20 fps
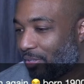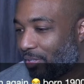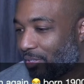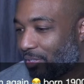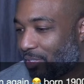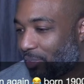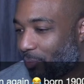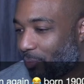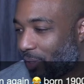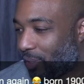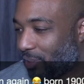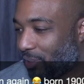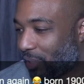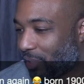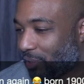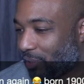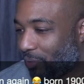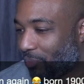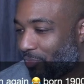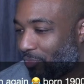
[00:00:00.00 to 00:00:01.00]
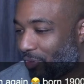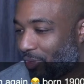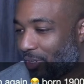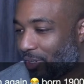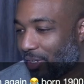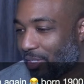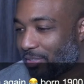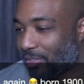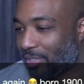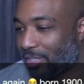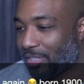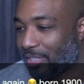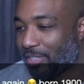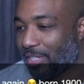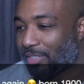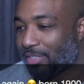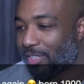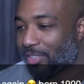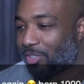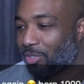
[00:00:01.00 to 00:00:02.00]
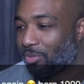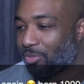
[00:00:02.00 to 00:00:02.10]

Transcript: Did somebody say something for, is this